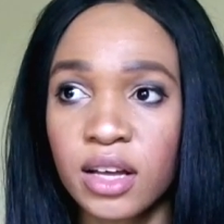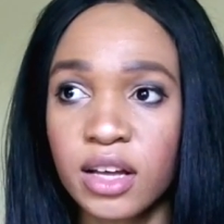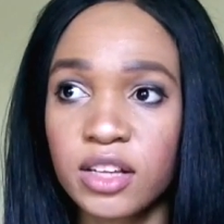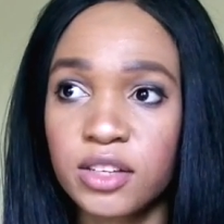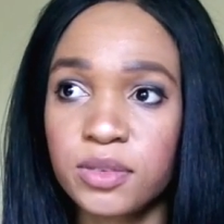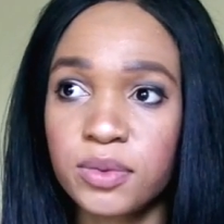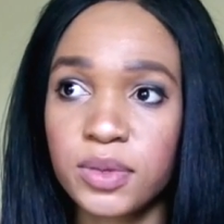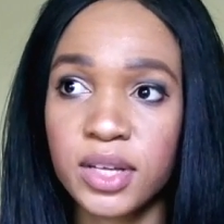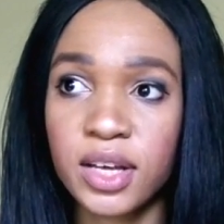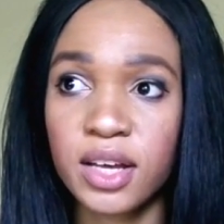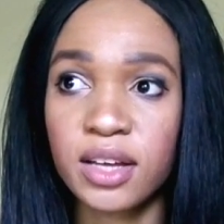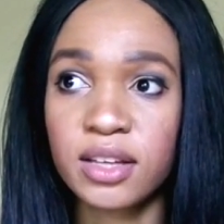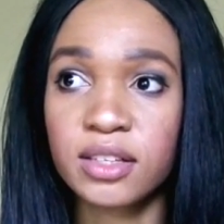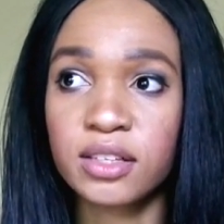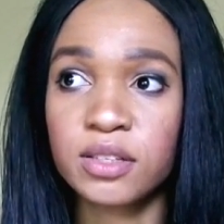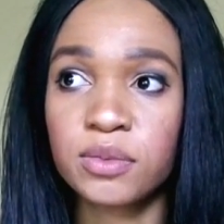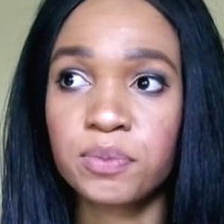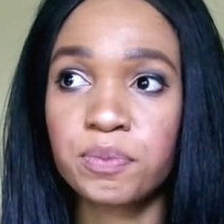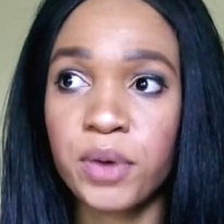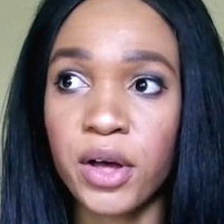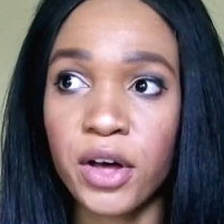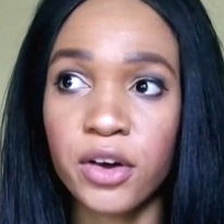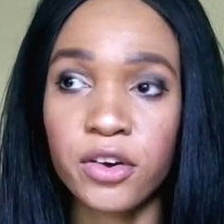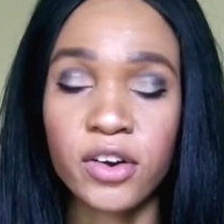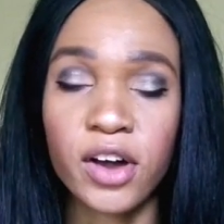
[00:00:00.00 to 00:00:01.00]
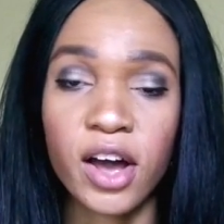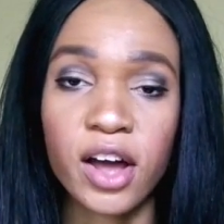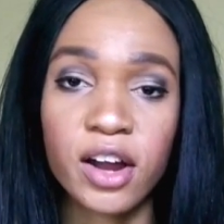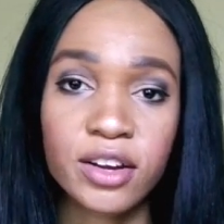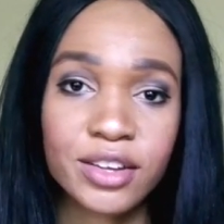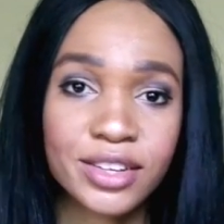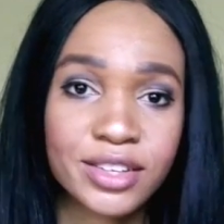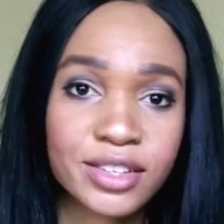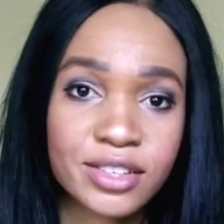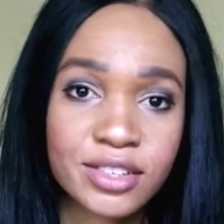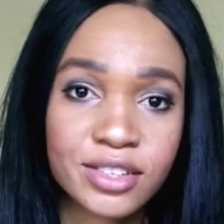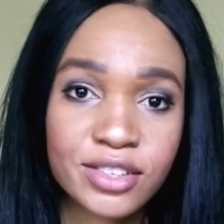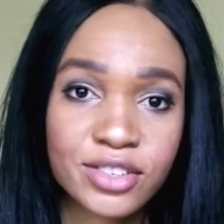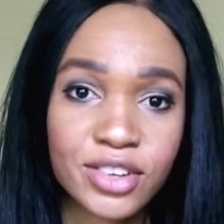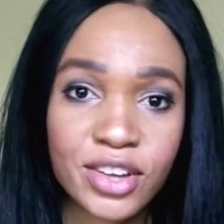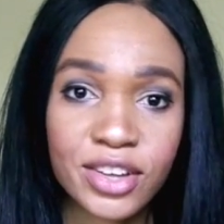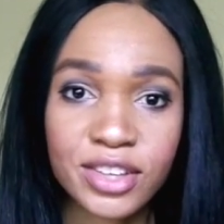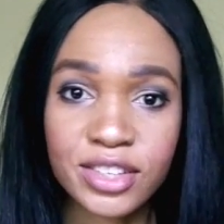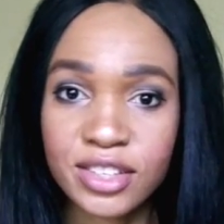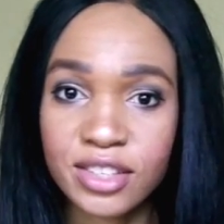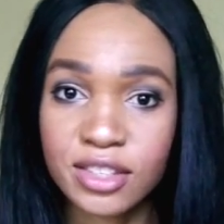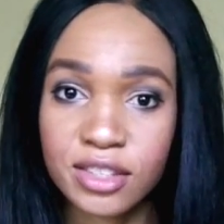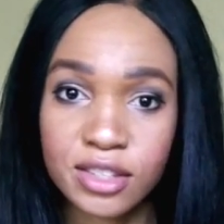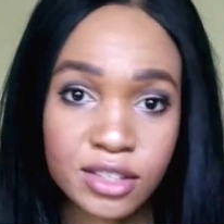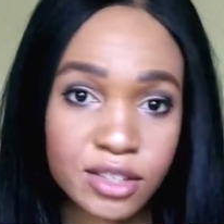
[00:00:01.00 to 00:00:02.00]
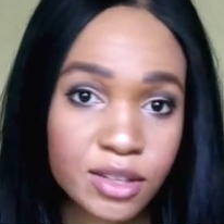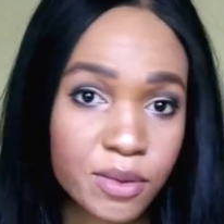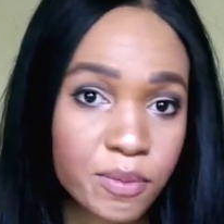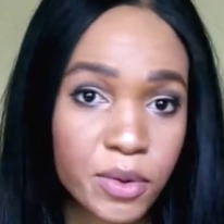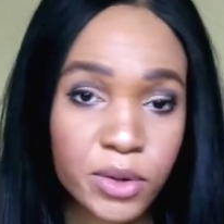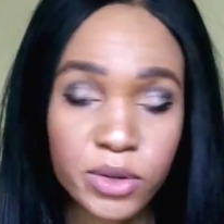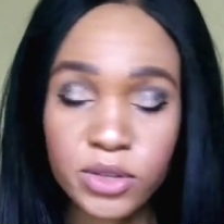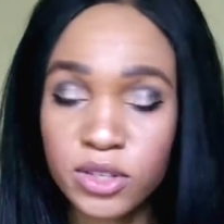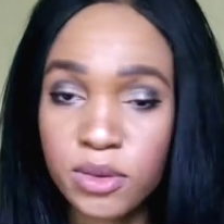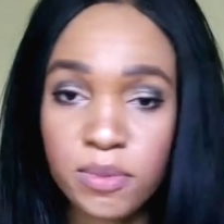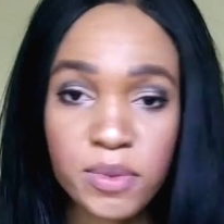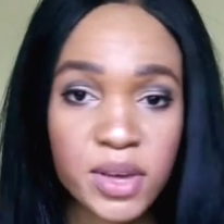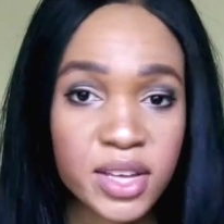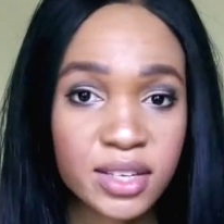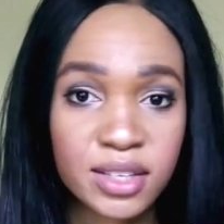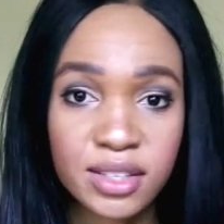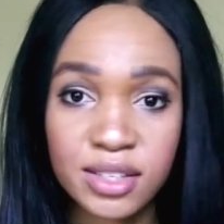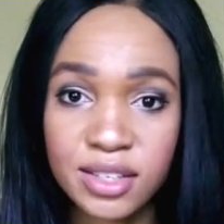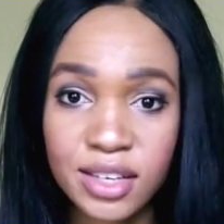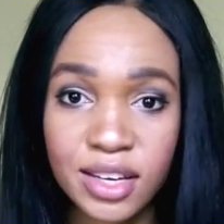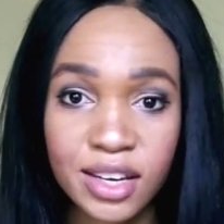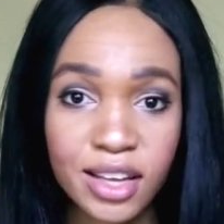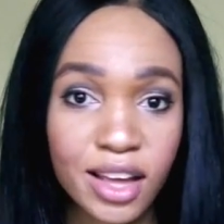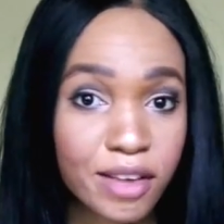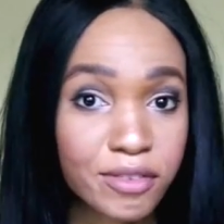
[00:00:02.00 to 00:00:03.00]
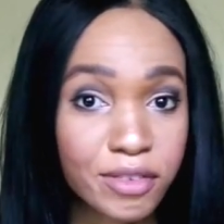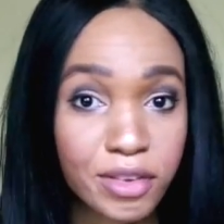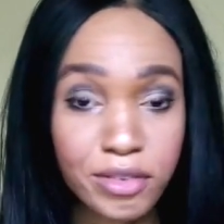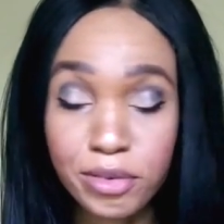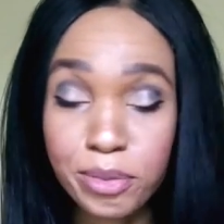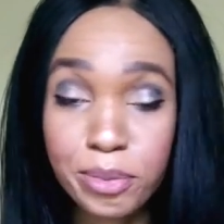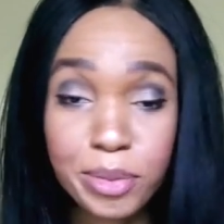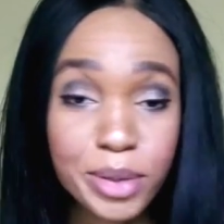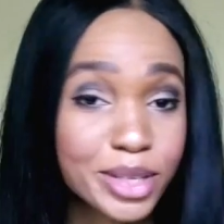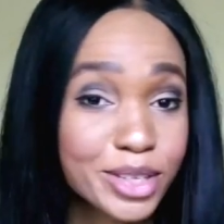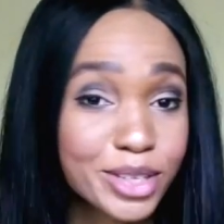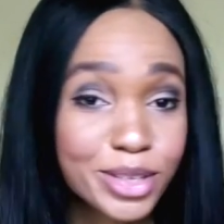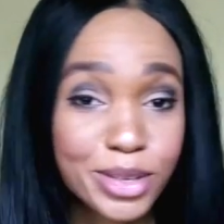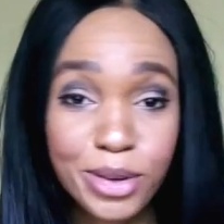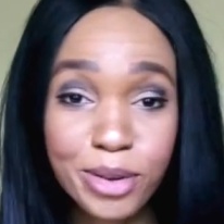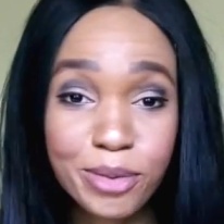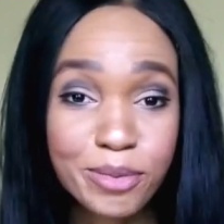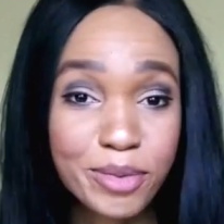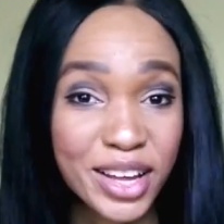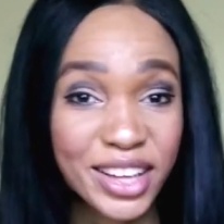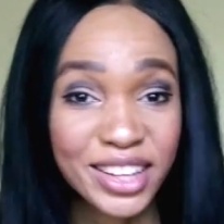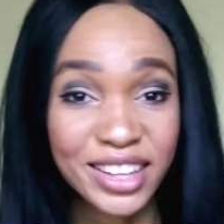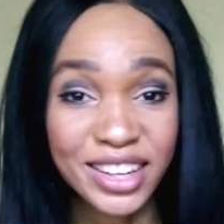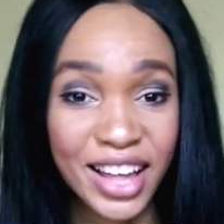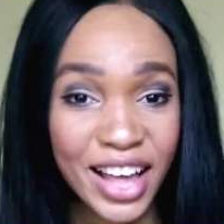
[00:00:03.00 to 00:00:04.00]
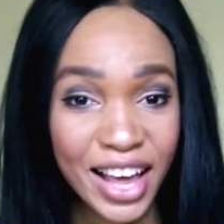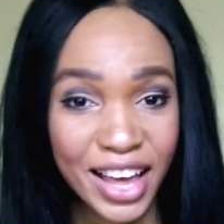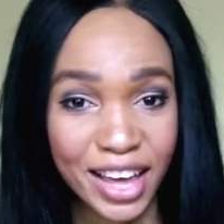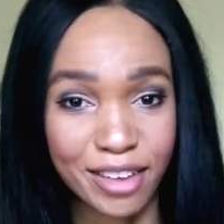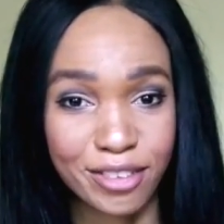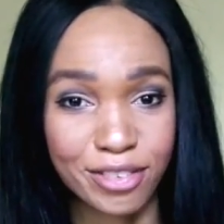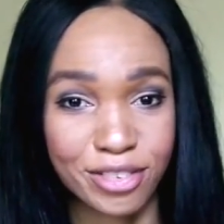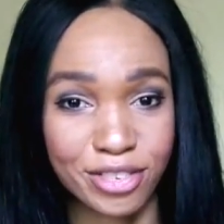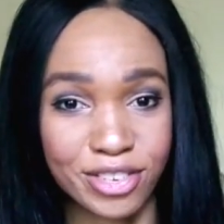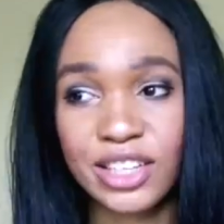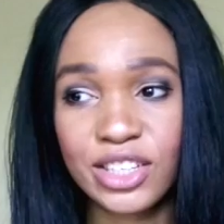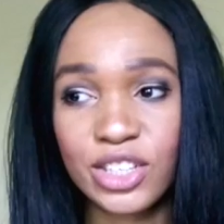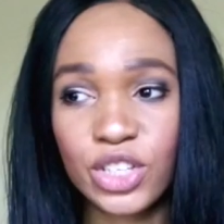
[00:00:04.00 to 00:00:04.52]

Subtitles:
is because Belgrade is just the most amazing city I've ever been to in my life.